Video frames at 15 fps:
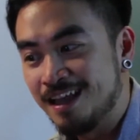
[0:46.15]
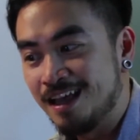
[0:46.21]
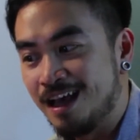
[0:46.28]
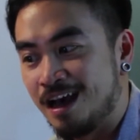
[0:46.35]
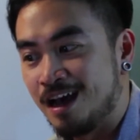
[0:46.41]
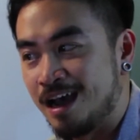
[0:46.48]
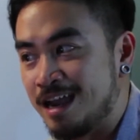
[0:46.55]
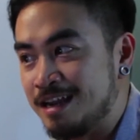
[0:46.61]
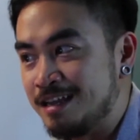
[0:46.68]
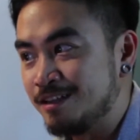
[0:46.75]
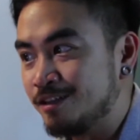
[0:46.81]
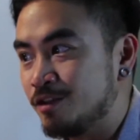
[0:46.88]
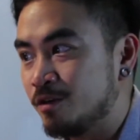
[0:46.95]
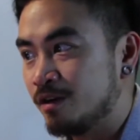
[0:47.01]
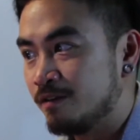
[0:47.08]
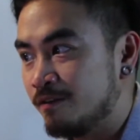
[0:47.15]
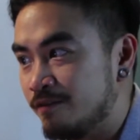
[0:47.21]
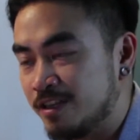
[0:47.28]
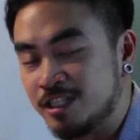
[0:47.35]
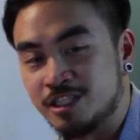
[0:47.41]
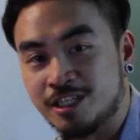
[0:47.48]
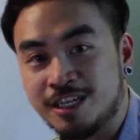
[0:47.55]
uh, I need to do a
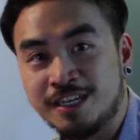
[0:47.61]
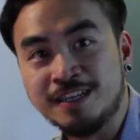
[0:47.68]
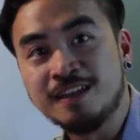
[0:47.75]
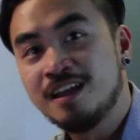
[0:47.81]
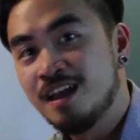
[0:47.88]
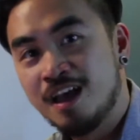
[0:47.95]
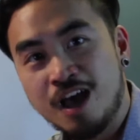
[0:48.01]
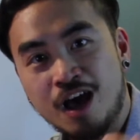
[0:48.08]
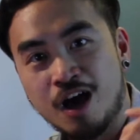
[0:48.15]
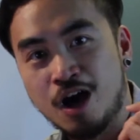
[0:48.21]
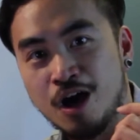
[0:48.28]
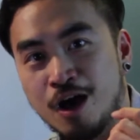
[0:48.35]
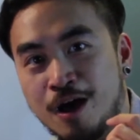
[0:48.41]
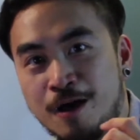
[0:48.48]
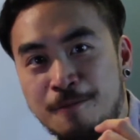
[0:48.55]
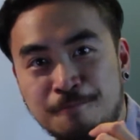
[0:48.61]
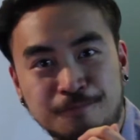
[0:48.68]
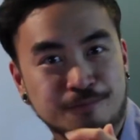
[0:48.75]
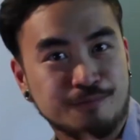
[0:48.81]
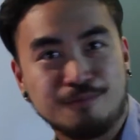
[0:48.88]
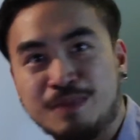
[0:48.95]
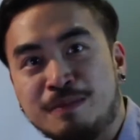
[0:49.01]
revision. Uh,
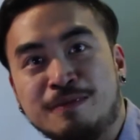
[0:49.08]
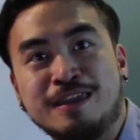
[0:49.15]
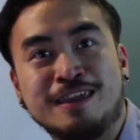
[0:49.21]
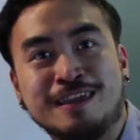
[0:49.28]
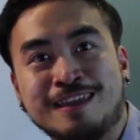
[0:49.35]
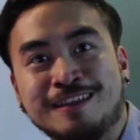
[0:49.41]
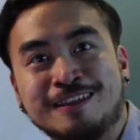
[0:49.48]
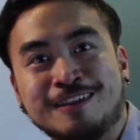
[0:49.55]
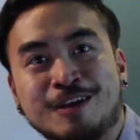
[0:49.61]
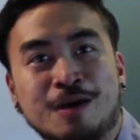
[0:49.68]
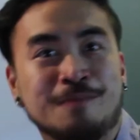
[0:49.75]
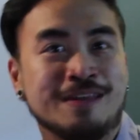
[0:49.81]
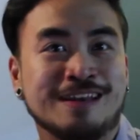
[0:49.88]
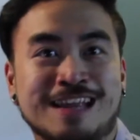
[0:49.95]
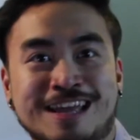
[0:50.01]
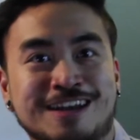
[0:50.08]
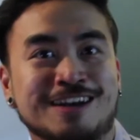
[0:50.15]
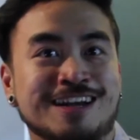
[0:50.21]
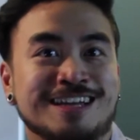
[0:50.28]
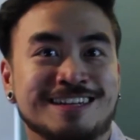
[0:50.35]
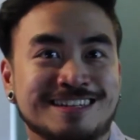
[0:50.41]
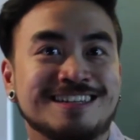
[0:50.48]
maybe you can come in later
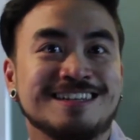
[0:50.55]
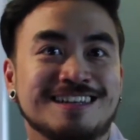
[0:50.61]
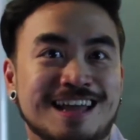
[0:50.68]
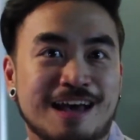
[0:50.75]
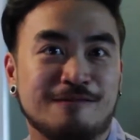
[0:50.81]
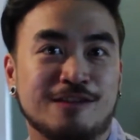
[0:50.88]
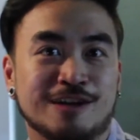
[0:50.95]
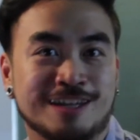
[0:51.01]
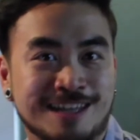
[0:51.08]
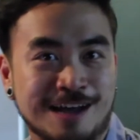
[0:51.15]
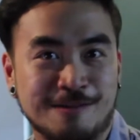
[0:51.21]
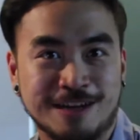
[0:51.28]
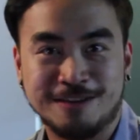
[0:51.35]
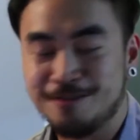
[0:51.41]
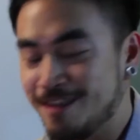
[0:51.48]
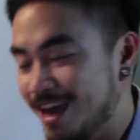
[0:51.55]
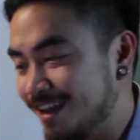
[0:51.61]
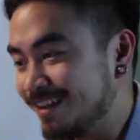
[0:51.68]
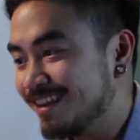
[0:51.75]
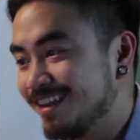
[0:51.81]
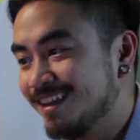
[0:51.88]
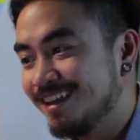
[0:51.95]
and have a look yeah. at how I do that.
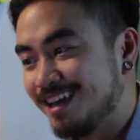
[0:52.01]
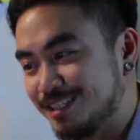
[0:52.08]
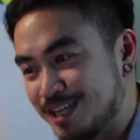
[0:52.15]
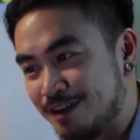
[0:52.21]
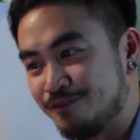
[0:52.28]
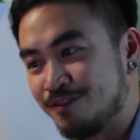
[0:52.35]
Aside